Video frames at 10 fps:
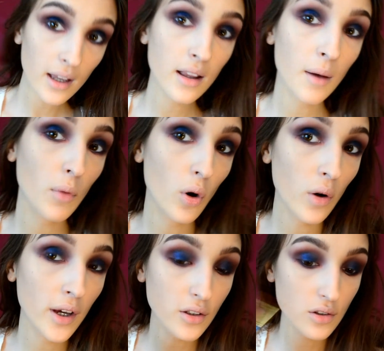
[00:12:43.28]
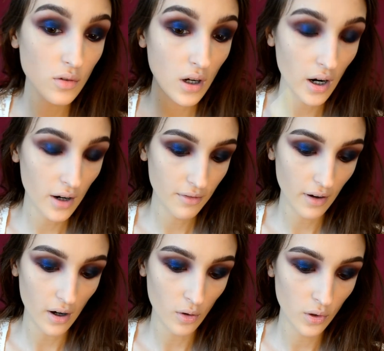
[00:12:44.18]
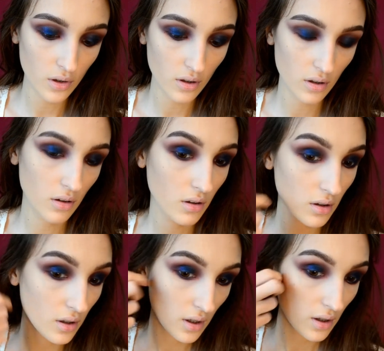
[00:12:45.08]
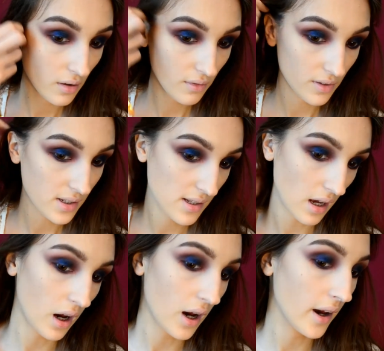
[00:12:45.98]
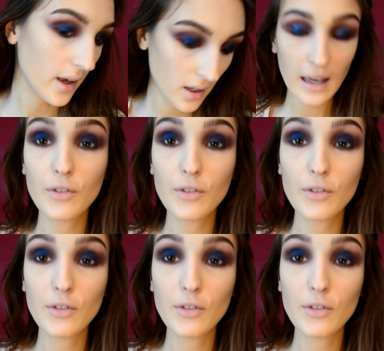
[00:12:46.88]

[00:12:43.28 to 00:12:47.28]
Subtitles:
I'm going to carve out this eye.